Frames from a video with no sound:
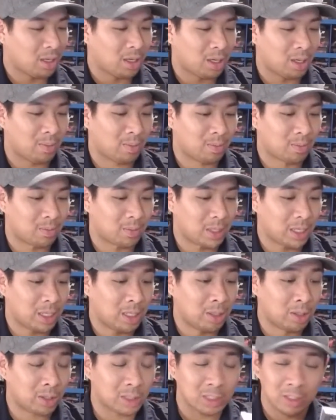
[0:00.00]
It
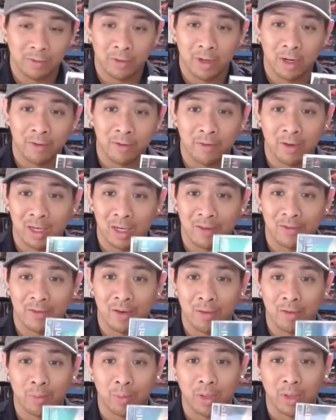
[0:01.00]
looks very fun. I've
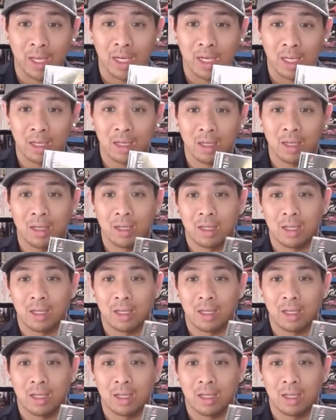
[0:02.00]
never played it,